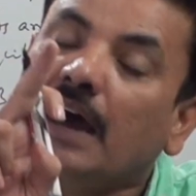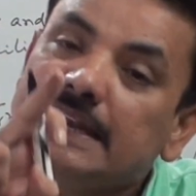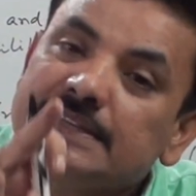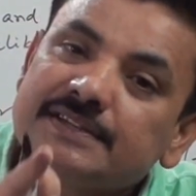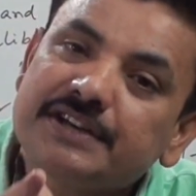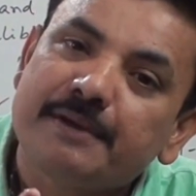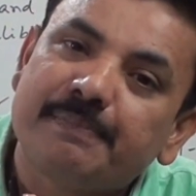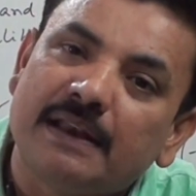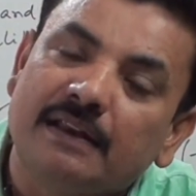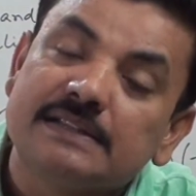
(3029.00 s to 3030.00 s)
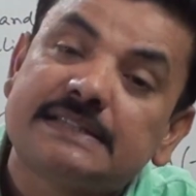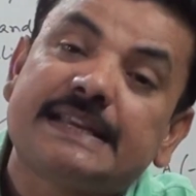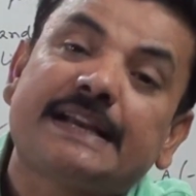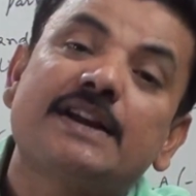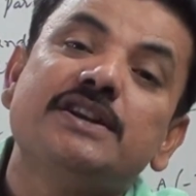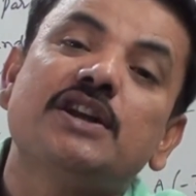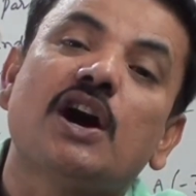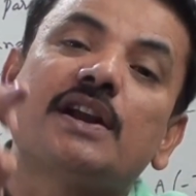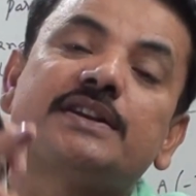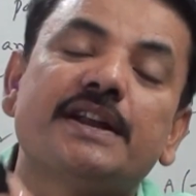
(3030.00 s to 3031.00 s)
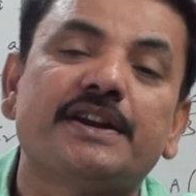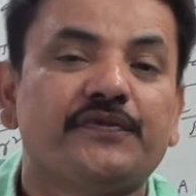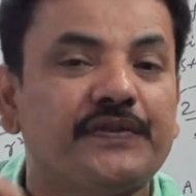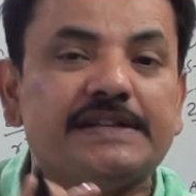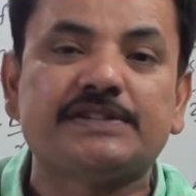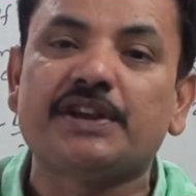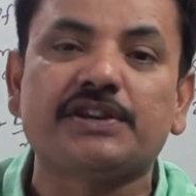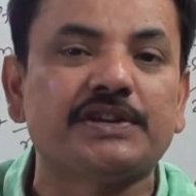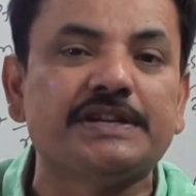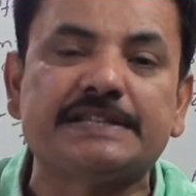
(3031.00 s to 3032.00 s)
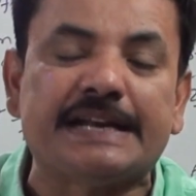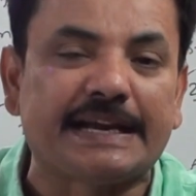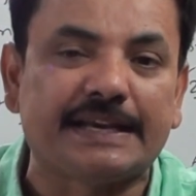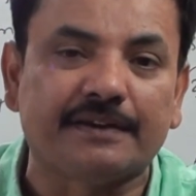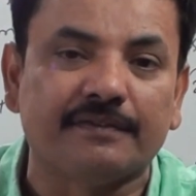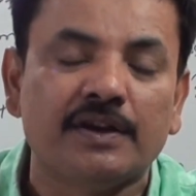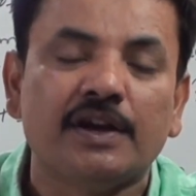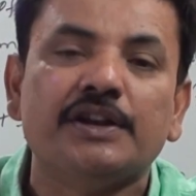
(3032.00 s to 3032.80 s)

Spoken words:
Unstable, second order differentiation is negative.